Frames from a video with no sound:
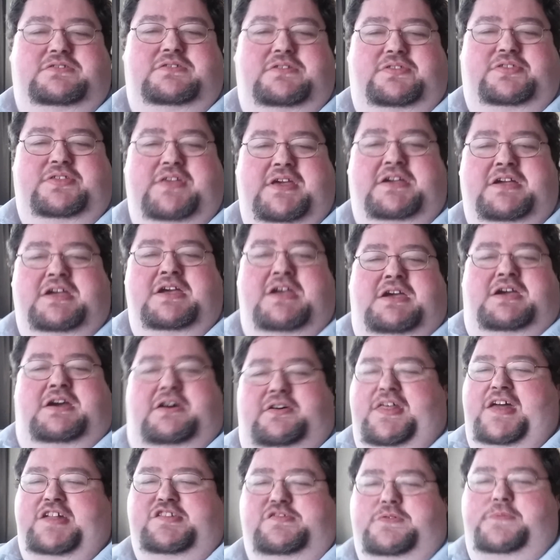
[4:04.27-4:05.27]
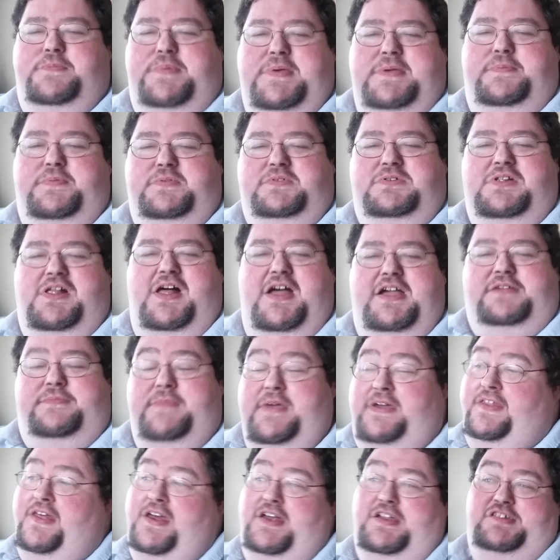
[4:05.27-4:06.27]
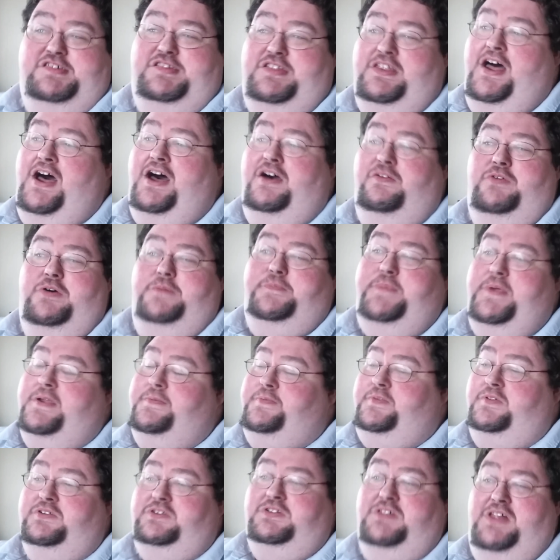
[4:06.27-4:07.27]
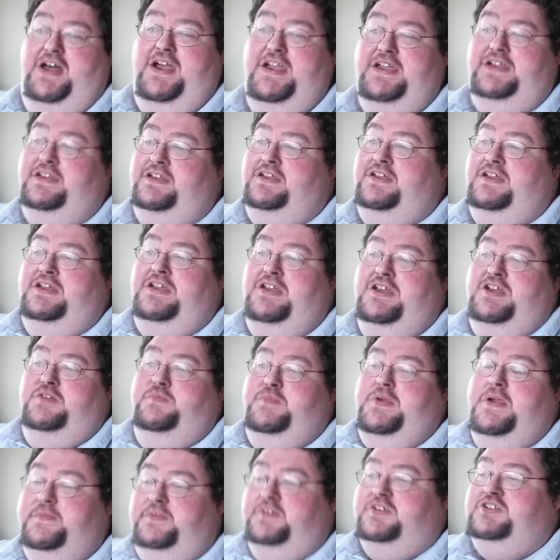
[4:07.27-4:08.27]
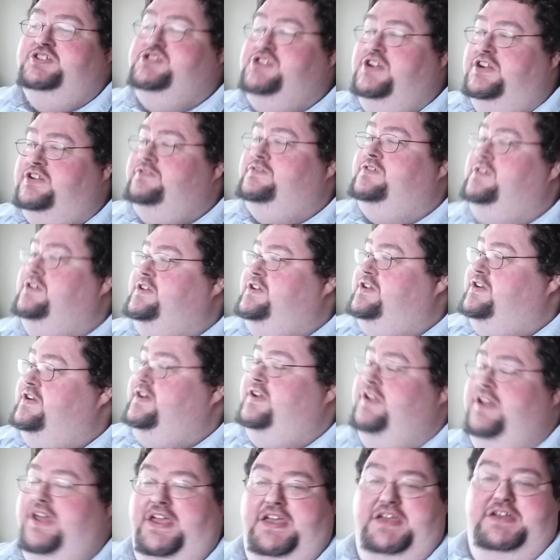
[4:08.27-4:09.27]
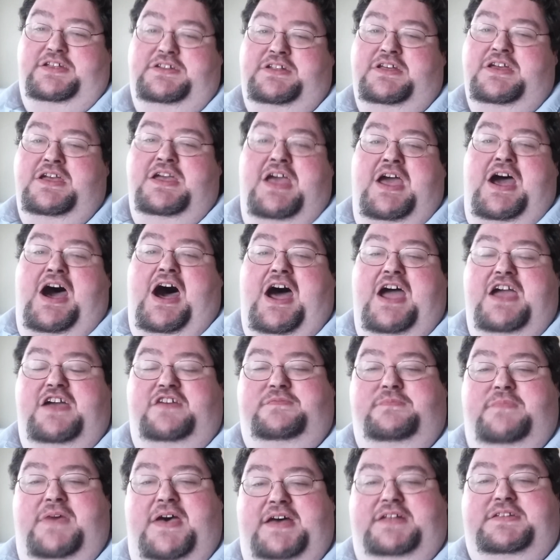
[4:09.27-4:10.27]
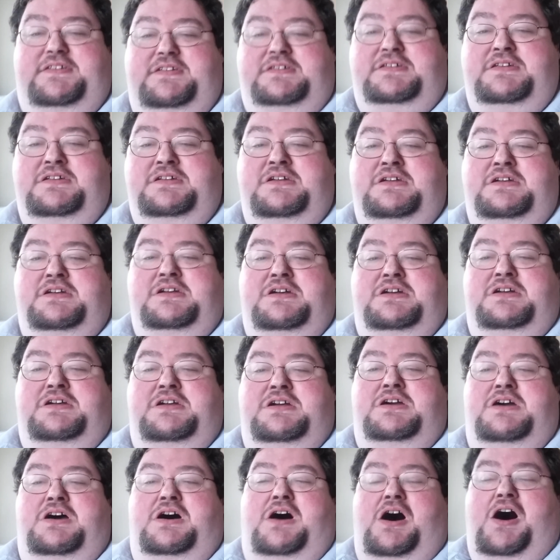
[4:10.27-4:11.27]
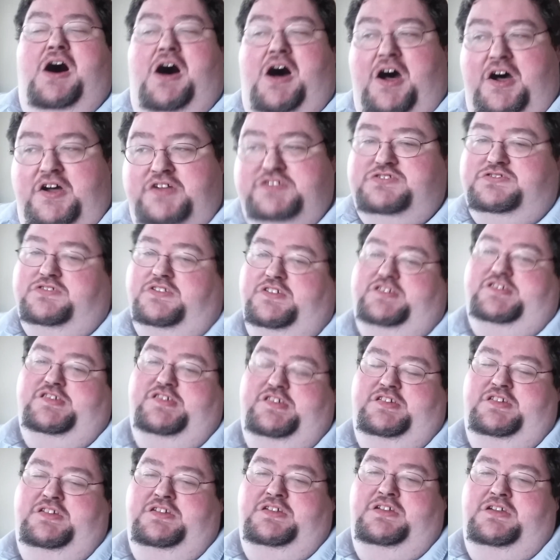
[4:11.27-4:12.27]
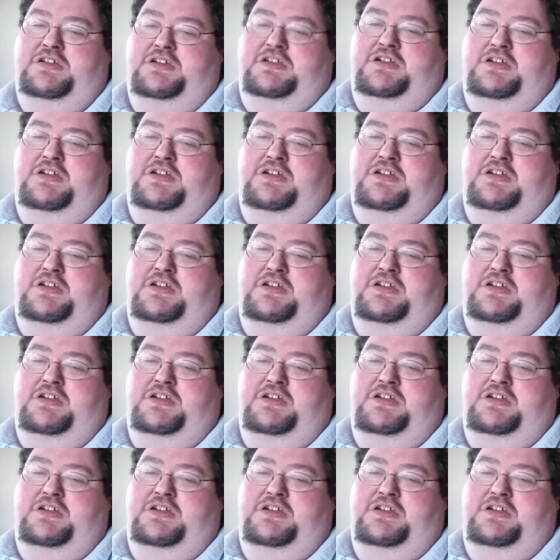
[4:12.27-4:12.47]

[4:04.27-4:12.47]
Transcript: you. You think, oh, that's what people are like. Man, that is not what people are like. People are genuinely good, and I have met hundreds,